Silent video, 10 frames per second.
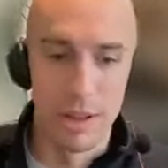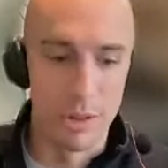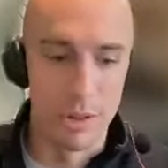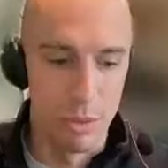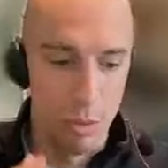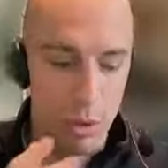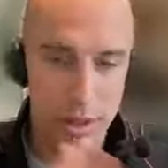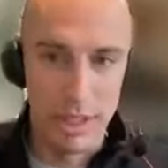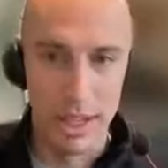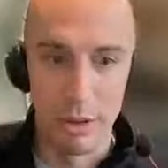So on
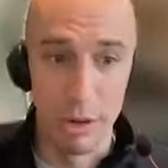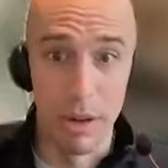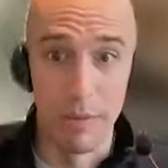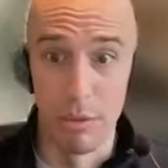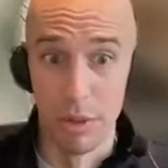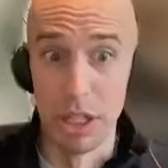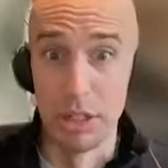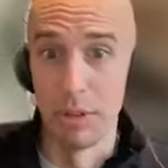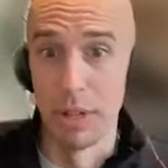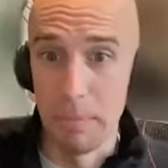one tail, you have the really,
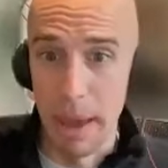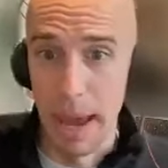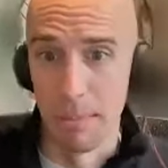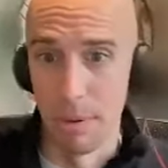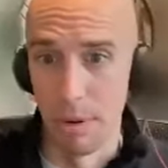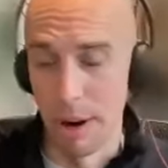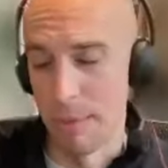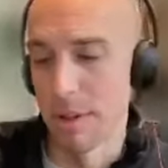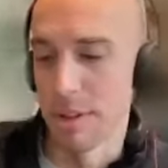really bad programmers,